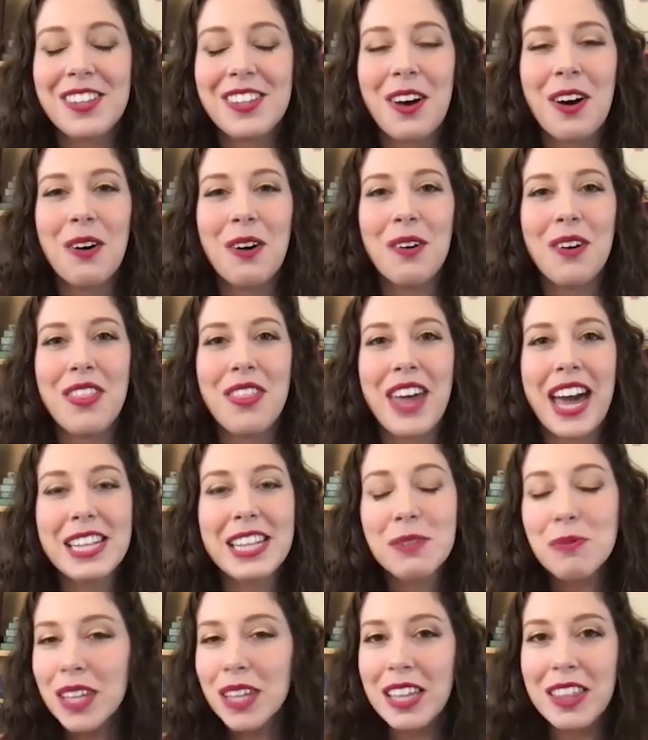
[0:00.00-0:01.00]
So
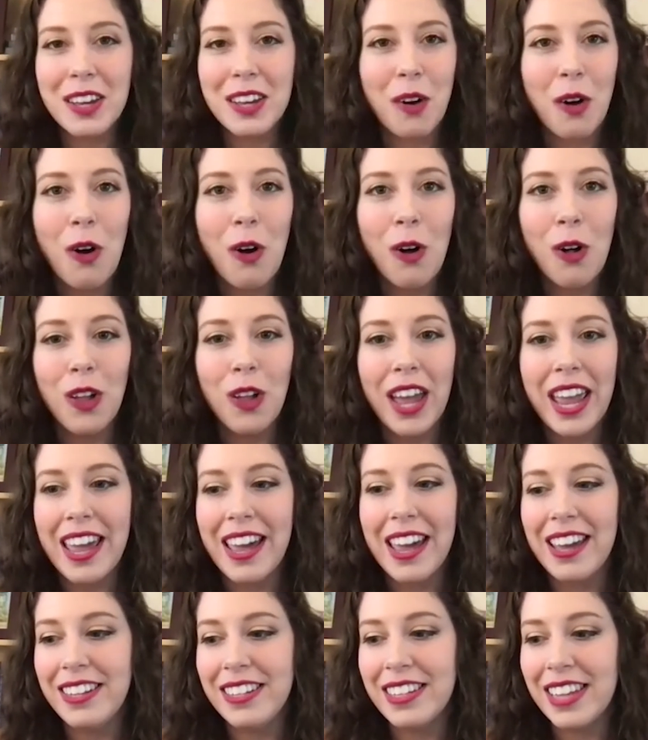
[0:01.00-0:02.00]
that's really the goal.
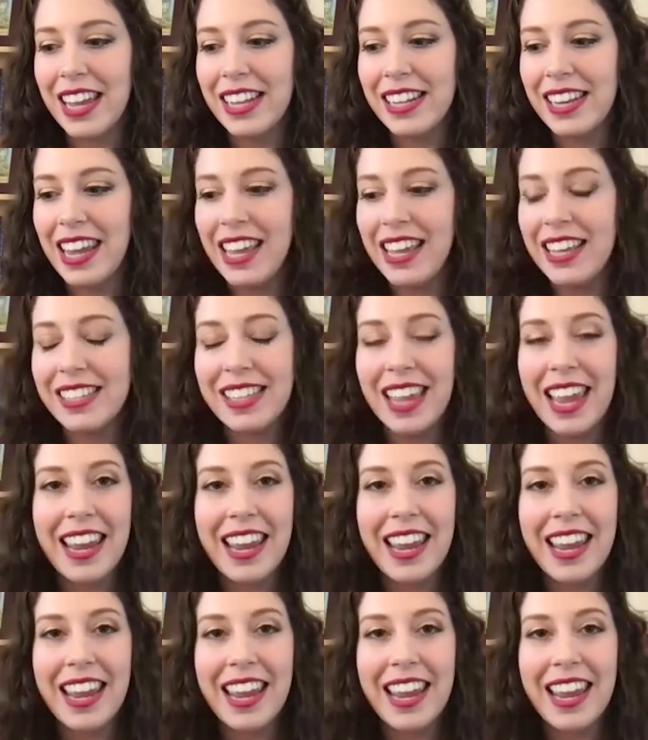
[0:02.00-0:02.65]
And it is